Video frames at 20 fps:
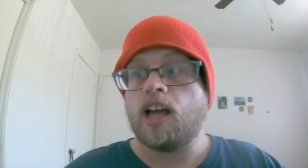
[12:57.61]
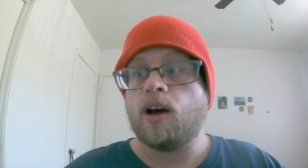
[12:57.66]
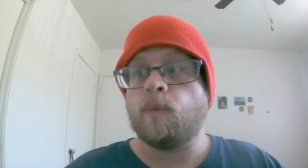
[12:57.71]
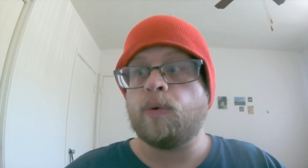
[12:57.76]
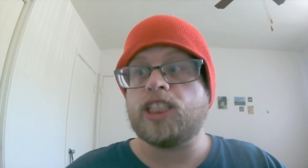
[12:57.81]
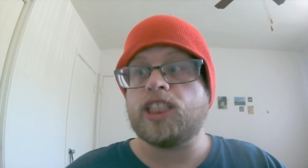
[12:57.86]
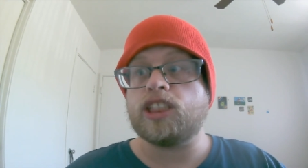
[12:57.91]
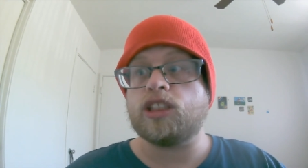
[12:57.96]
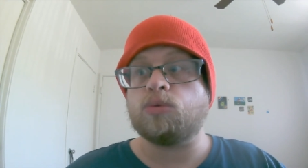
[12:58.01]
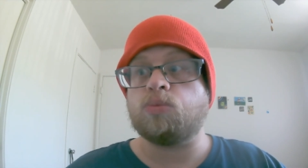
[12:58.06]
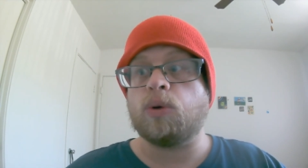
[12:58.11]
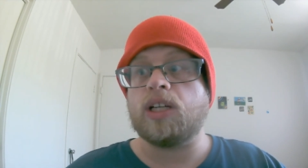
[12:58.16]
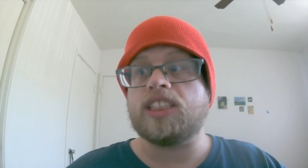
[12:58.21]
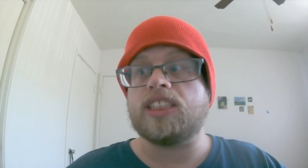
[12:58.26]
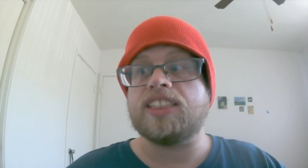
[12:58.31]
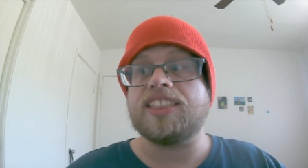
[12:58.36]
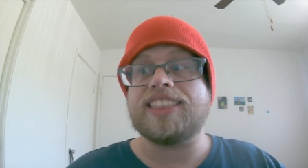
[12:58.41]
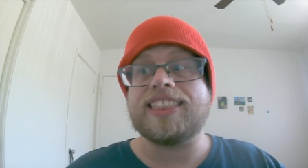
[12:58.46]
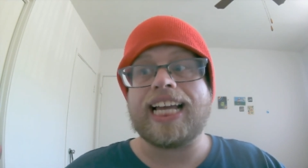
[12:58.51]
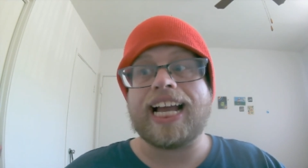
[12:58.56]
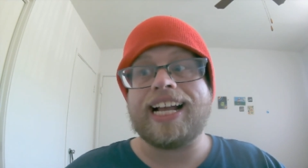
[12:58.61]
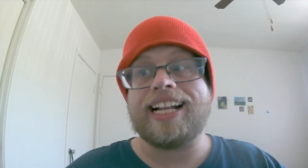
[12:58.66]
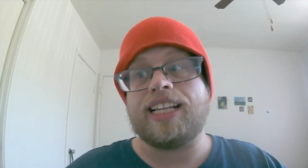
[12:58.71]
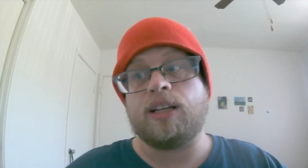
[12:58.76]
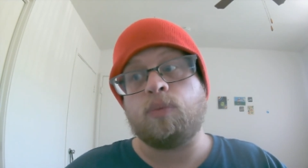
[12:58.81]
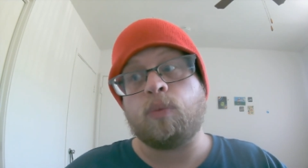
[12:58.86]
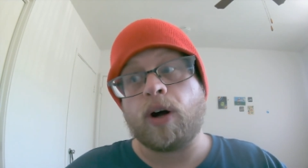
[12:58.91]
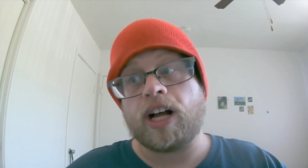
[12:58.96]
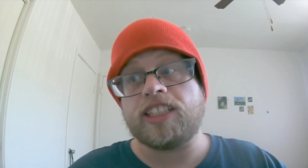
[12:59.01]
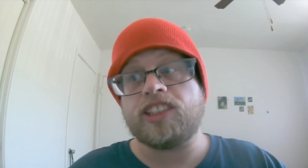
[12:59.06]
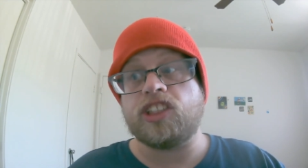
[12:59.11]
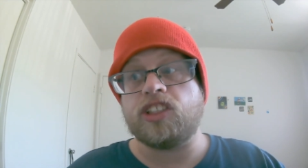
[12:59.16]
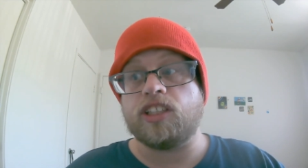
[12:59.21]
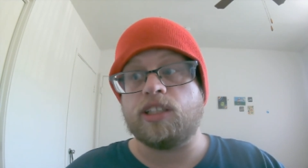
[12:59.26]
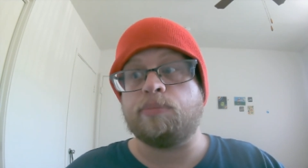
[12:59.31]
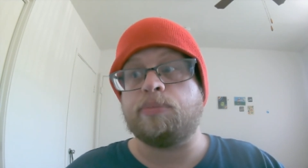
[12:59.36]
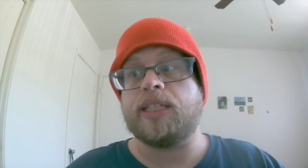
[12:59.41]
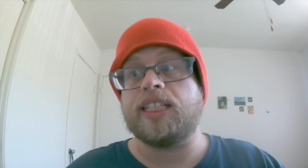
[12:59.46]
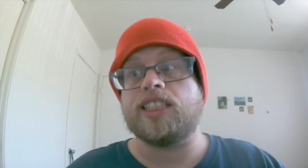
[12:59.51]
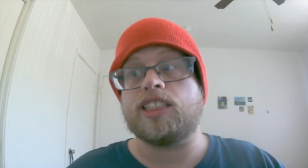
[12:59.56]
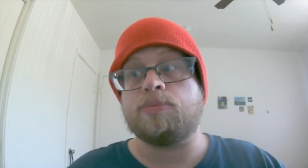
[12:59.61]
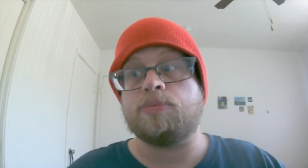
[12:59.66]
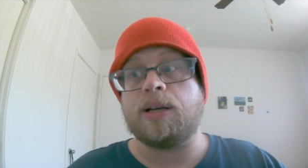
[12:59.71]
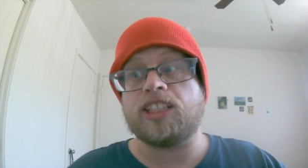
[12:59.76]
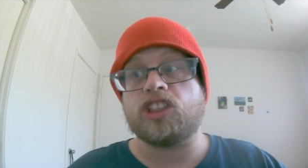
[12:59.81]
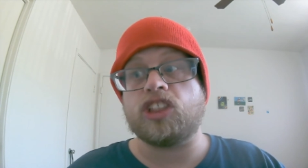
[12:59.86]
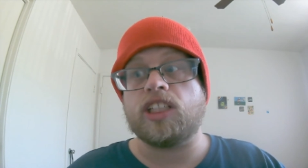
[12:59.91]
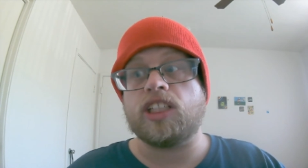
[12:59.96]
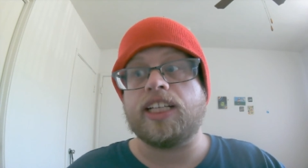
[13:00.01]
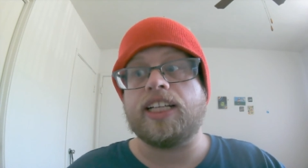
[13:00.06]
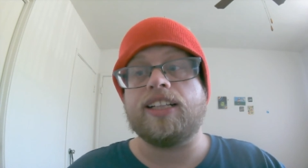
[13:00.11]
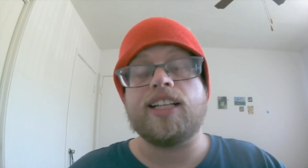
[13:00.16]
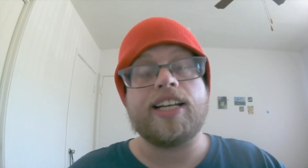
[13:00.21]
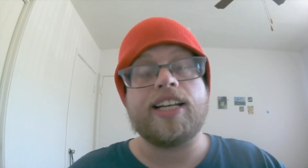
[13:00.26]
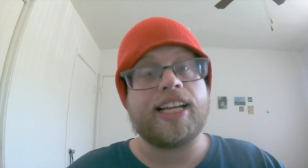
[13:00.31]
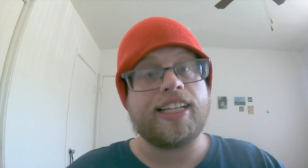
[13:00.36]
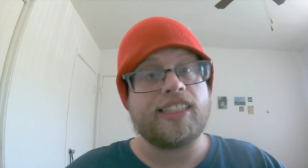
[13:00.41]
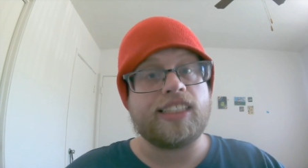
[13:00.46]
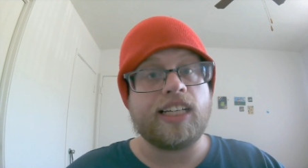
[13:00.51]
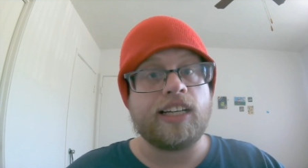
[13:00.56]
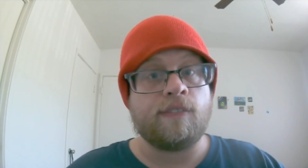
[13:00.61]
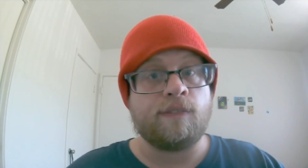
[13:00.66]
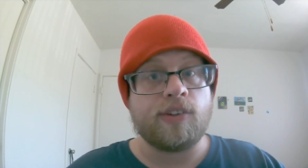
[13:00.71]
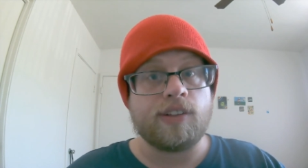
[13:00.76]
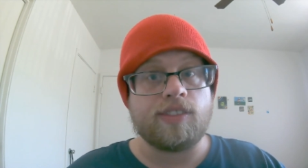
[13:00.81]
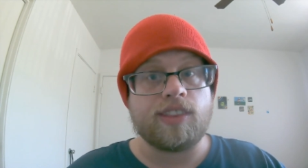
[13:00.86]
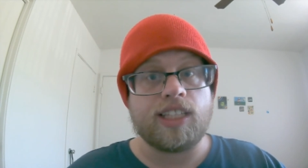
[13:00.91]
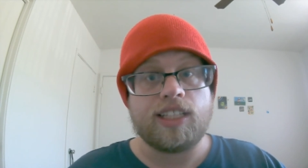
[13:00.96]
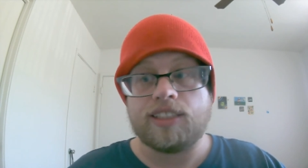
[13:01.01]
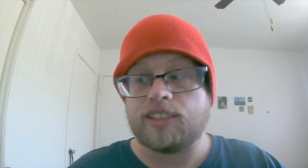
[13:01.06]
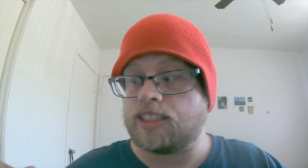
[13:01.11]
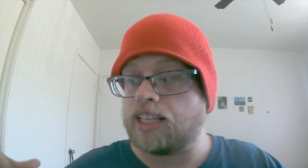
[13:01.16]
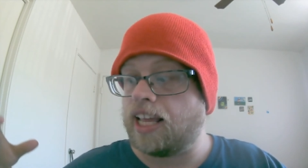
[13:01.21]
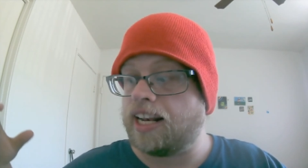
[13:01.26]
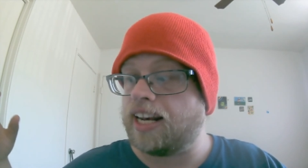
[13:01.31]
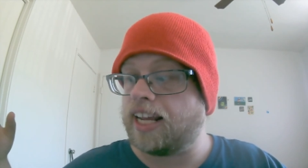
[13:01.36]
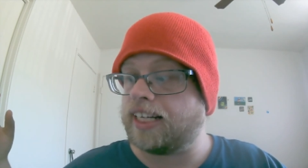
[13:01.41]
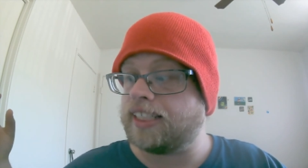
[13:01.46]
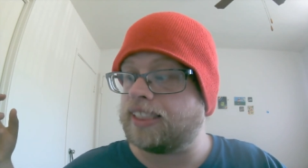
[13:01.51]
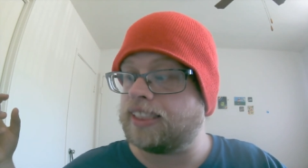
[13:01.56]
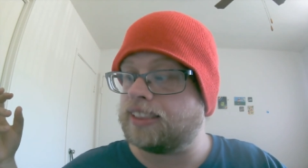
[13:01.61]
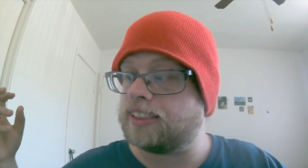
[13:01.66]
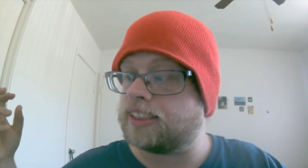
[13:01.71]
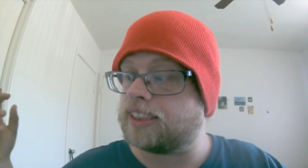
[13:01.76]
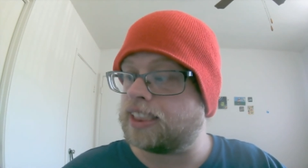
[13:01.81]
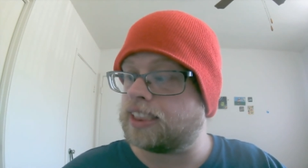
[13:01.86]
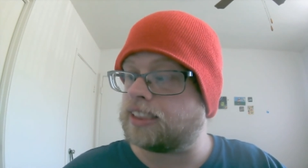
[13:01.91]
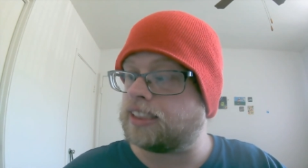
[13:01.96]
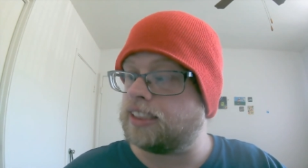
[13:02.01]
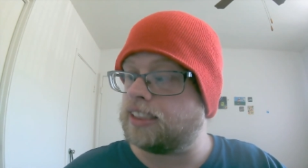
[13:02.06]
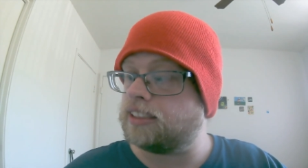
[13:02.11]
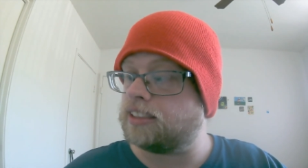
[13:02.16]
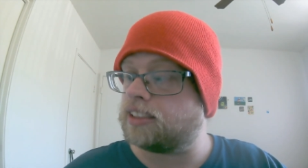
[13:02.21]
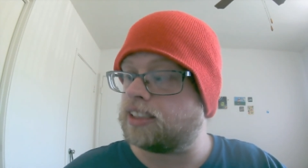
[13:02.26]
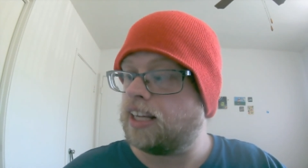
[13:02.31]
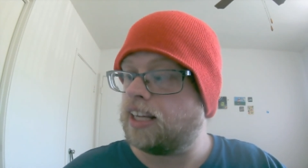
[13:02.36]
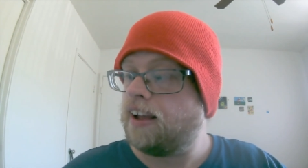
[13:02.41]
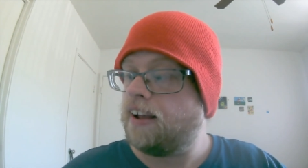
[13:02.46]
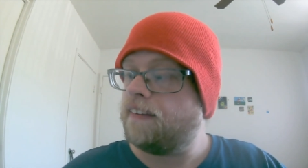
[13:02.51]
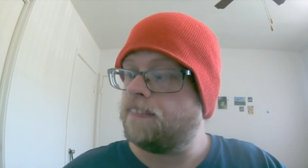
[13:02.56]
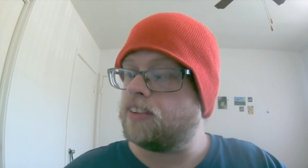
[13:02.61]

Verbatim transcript: which is what society wants you to be, especially in the 1950s and 1960s.